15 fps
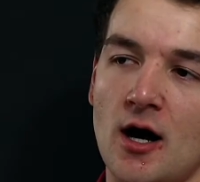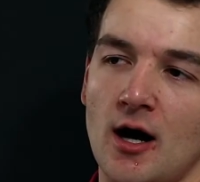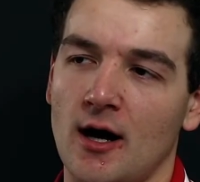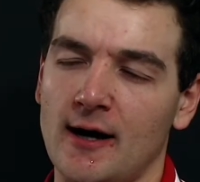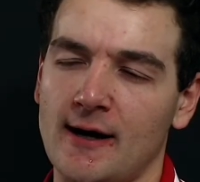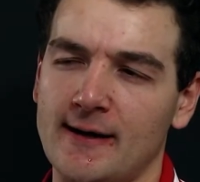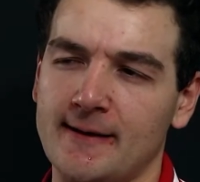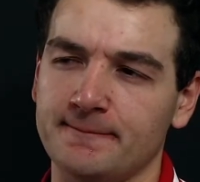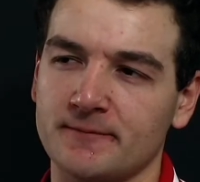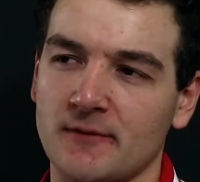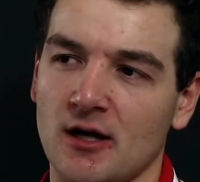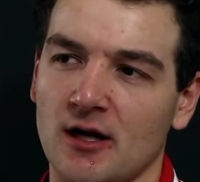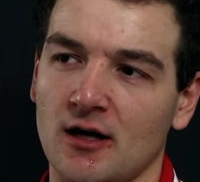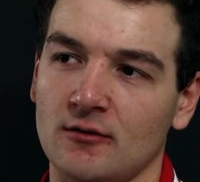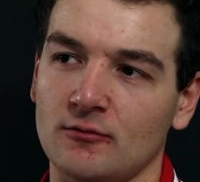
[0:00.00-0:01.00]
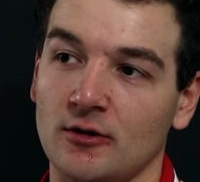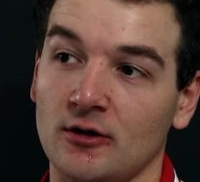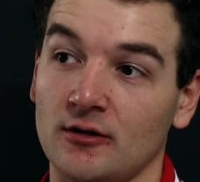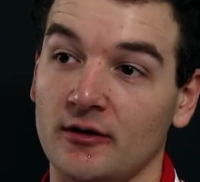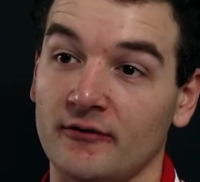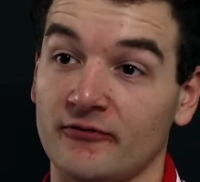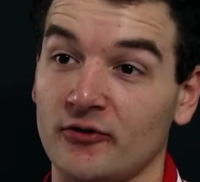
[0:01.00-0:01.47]

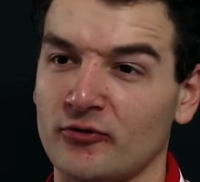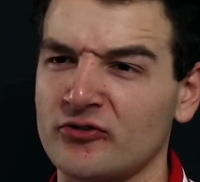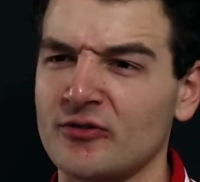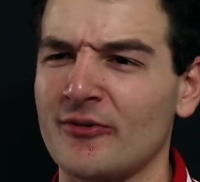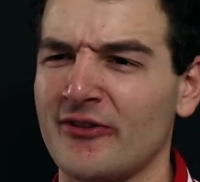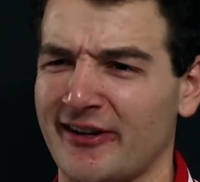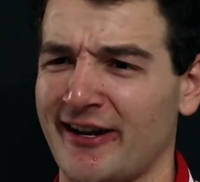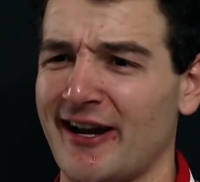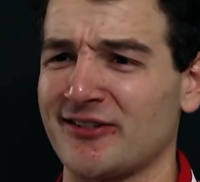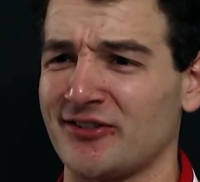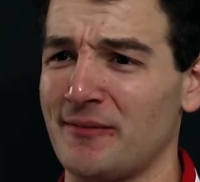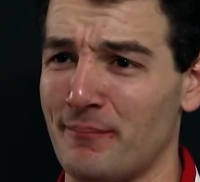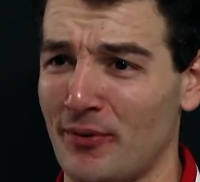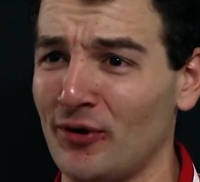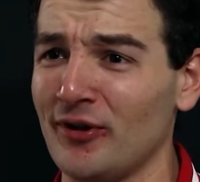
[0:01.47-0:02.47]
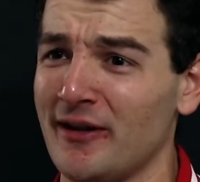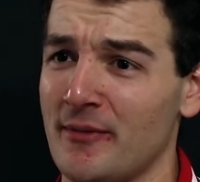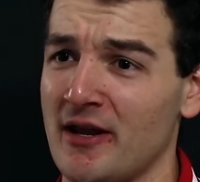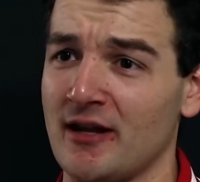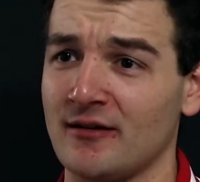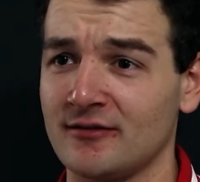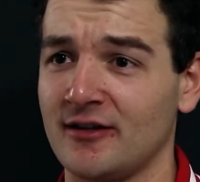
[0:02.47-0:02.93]
Well, if there was someone that could actually bully
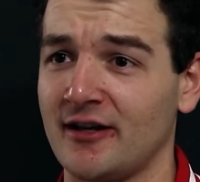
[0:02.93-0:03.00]
me,